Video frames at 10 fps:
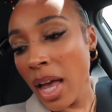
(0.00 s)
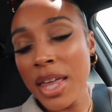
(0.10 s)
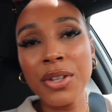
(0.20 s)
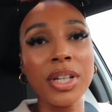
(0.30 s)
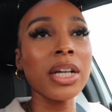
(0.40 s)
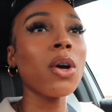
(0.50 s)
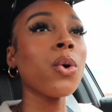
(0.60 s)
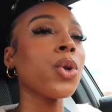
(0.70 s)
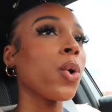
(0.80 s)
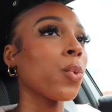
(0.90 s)
and then like
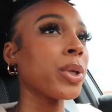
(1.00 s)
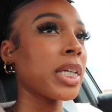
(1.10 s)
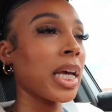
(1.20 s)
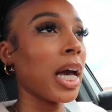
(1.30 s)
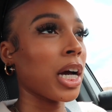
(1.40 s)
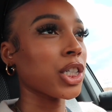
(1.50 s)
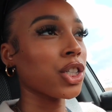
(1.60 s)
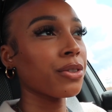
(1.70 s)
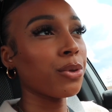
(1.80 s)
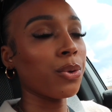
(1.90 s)
oh no we take cash